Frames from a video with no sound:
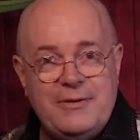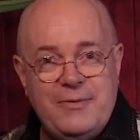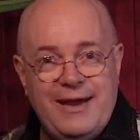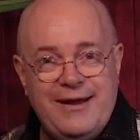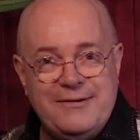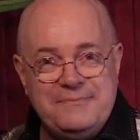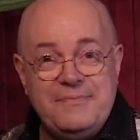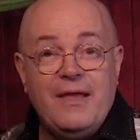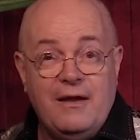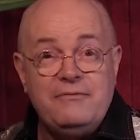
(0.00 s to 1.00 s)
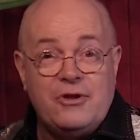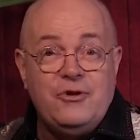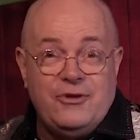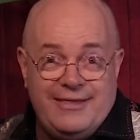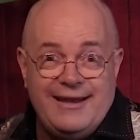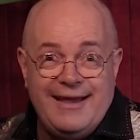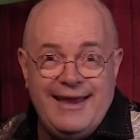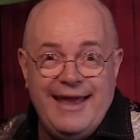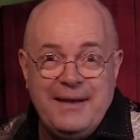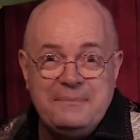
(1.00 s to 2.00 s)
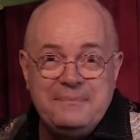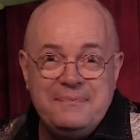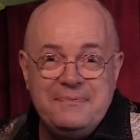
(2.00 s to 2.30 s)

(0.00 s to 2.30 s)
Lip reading: aware of the good that I am.